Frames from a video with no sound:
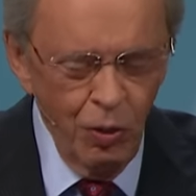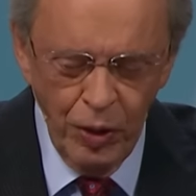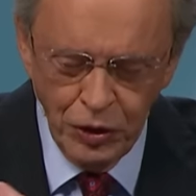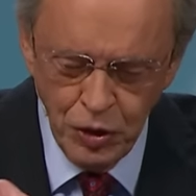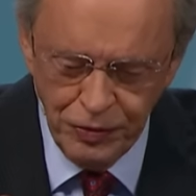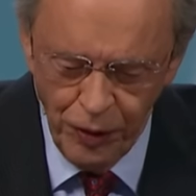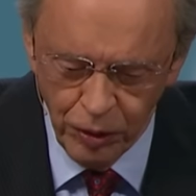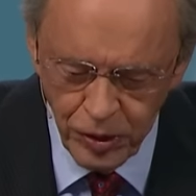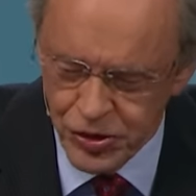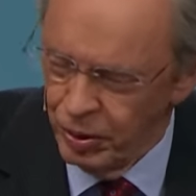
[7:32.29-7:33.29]
When you
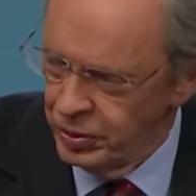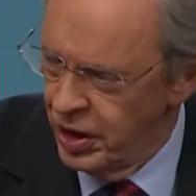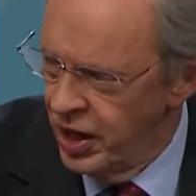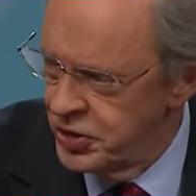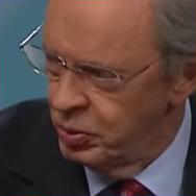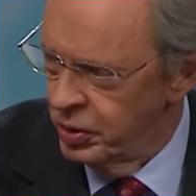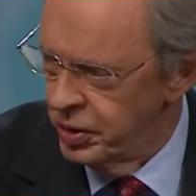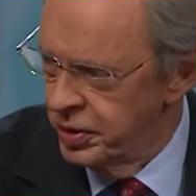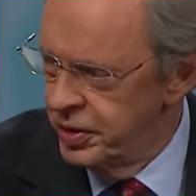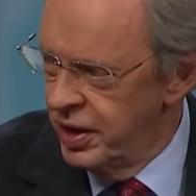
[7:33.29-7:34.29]
focus on God's
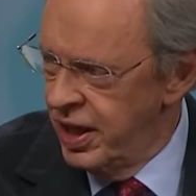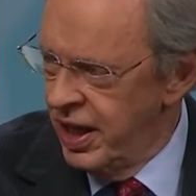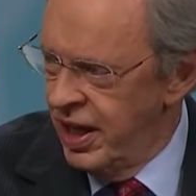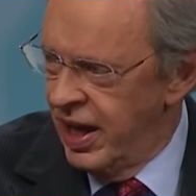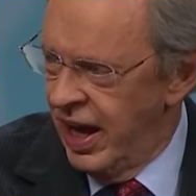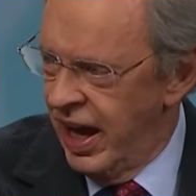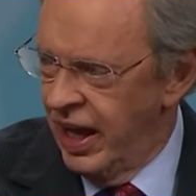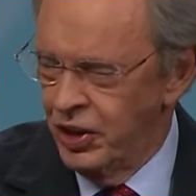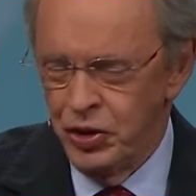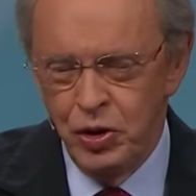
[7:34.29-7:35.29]
Word
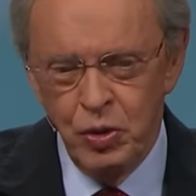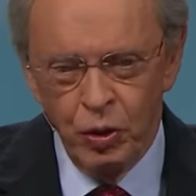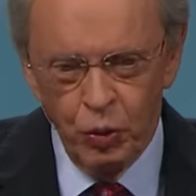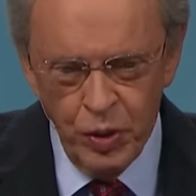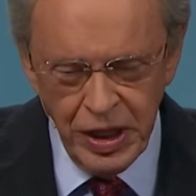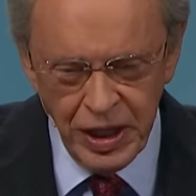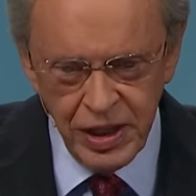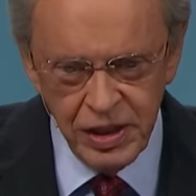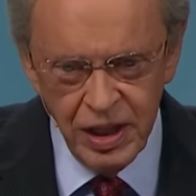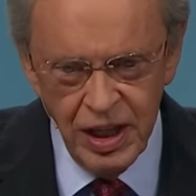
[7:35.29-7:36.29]
and you read it,